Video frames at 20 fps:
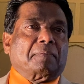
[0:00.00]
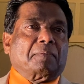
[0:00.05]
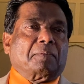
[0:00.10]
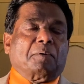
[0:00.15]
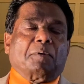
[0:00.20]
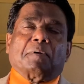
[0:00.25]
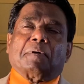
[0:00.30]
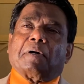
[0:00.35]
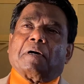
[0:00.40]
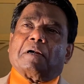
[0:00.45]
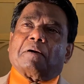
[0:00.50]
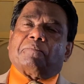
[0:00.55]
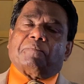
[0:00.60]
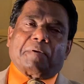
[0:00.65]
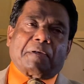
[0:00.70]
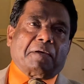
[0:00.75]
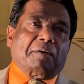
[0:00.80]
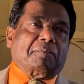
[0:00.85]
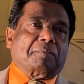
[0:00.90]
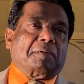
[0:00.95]
Oh God,
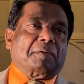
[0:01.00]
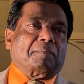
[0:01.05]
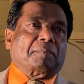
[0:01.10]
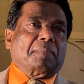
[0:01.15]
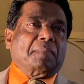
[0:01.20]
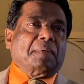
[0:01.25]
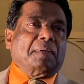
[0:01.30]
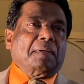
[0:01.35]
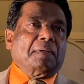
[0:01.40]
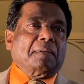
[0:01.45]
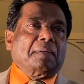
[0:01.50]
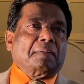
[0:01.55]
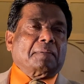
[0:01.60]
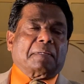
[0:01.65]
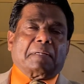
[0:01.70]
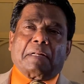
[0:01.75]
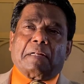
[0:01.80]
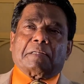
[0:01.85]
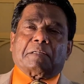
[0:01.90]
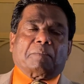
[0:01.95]
forgive them.
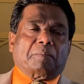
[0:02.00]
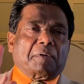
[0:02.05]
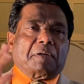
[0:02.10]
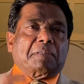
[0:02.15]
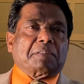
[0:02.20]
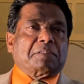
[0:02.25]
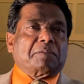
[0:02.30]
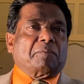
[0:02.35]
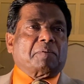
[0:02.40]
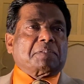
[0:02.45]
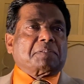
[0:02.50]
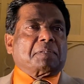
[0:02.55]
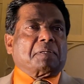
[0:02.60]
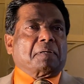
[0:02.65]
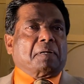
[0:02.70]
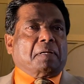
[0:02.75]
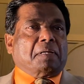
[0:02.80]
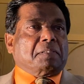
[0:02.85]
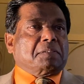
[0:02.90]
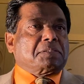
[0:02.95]
Then ultimately she was
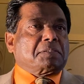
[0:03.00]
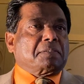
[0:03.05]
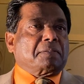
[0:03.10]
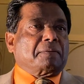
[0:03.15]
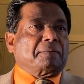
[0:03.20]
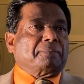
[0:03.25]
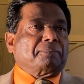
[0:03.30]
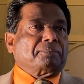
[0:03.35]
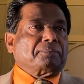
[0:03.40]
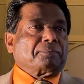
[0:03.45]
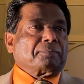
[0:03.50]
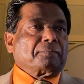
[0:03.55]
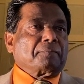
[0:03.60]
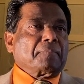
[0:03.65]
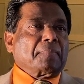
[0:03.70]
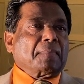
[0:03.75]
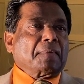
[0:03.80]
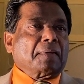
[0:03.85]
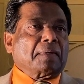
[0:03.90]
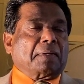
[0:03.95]
released.
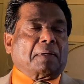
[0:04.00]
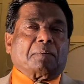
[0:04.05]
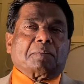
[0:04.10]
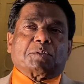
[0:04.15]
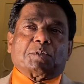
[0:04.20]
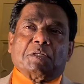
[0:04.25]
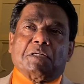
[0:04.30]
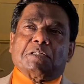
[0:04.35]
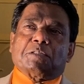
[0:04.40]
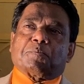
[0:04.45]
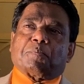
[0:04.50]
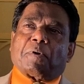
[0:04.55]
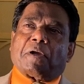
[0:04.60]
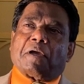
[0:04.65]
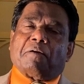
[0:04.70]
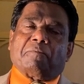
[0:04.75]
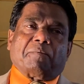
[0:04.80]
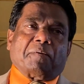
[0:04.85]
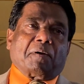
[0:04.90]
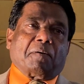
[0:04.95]
Now she is
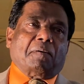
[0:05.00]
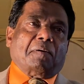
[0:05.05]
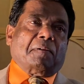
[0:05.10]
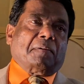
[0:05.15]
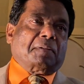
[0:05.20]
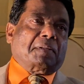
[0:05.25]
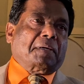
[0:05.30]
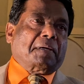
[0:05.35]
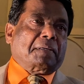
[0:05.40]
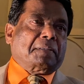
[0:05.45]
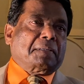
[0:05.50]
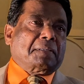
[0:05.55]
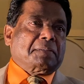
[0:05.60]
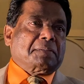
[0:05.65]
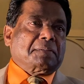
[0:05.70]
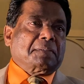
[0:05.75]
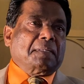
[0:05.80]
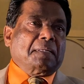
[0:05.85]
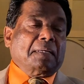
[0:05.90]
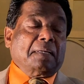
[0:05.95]
praying for all the others.
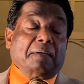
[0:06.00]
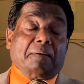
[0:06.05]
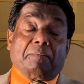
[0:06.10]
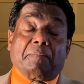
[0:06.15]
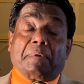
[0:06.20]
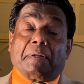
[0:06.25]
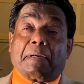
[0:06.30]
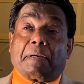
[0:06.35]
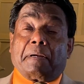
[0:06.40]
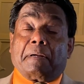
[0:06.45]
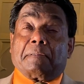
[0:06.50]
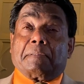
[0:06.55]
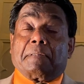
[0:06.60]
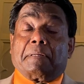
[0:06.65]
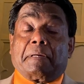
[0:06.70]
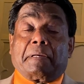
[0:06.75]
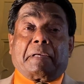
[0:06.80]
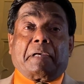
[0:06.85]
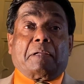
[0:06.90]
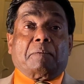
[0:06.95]
When I heard that,
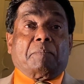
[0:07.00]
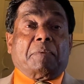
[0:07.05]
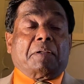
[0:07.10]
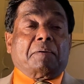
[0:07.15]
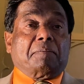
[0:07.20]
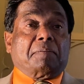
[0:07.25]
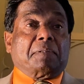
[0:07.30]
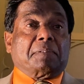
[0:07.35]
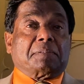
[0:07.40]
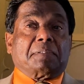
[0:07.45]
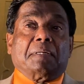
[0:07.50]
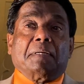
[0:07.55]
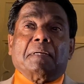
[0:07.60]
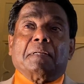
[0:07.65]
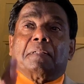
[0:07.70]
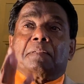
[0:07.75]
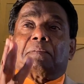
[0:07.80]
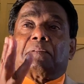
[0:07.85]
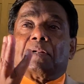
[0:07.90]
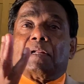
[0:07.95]
I can't believe this.
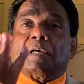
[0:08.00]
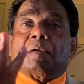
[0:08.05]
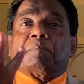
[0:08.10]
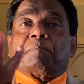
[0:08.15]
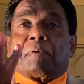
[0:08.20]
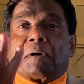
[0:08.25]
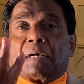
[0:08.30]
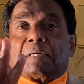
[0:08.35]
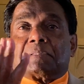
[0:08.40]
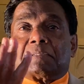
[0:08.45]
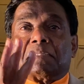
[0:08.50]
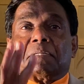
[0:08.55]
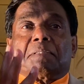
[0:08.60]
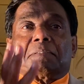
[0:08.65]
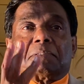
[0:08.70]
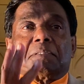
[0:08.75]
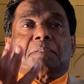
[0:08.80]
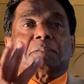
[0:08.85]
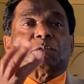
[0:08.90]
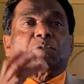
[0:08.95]
Three
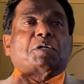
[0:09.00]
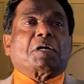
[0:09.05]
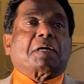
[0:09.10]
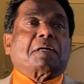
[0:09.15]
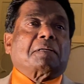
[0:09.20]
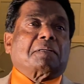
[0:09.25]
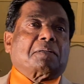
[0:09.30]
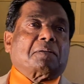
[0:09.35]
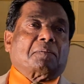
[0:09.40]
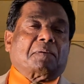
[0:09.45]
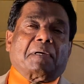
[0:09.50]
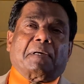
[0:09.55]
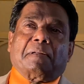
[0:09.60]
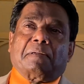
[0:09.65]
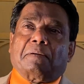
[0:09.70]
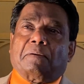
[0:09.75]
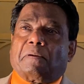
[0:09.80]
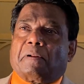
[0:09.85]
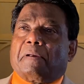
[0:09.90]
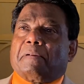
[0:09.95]
pastors in jail today
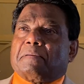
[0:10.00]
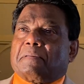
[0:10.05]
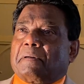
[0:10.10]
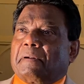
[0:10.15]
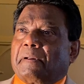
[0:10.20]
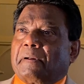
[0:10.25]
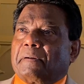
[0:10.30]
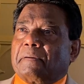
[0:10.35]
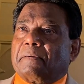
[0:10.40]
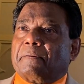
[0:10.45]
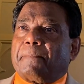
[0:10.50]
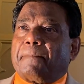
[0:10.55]
in Eritrea